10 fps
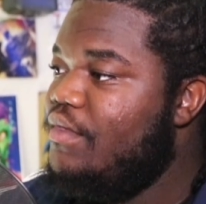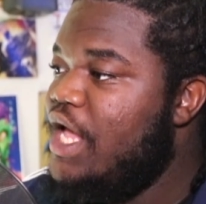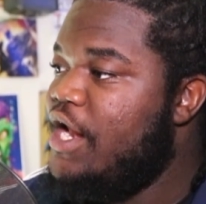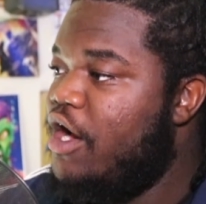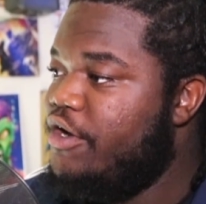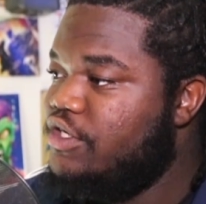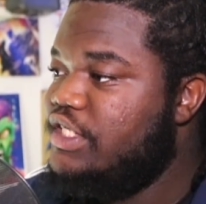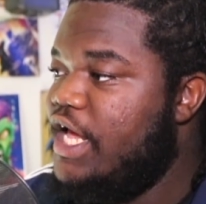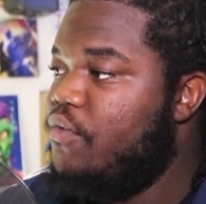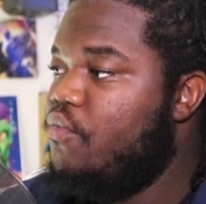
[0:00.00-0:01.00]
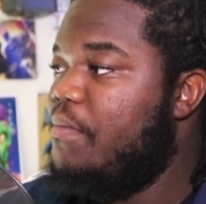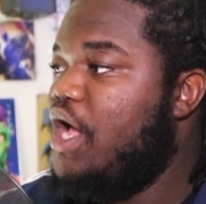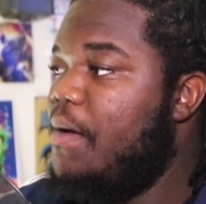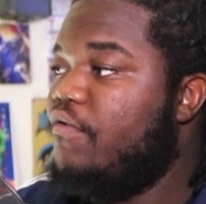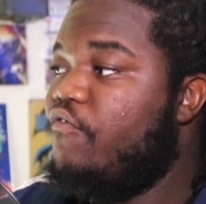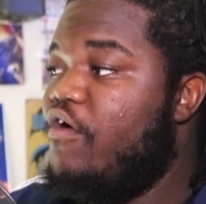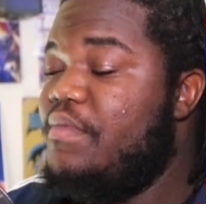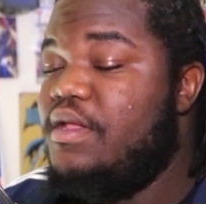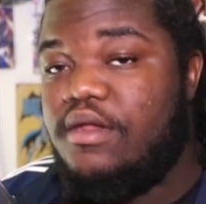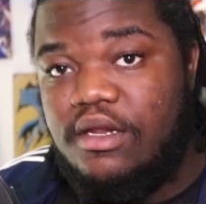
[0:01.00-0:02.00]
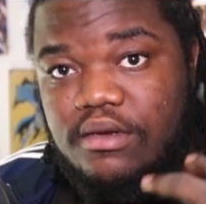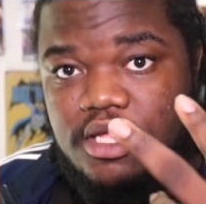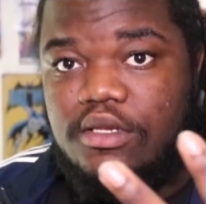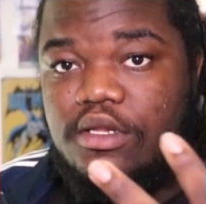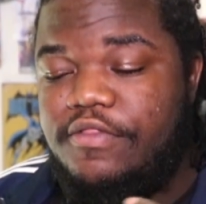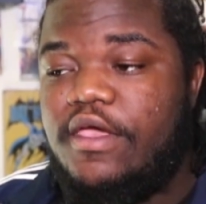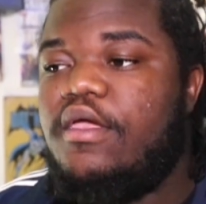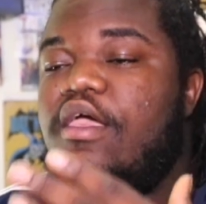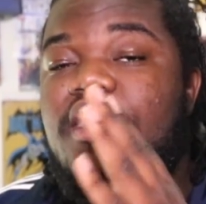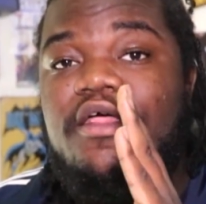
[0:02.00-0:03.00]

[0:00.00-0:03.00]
and understand where I'm coming from and thing,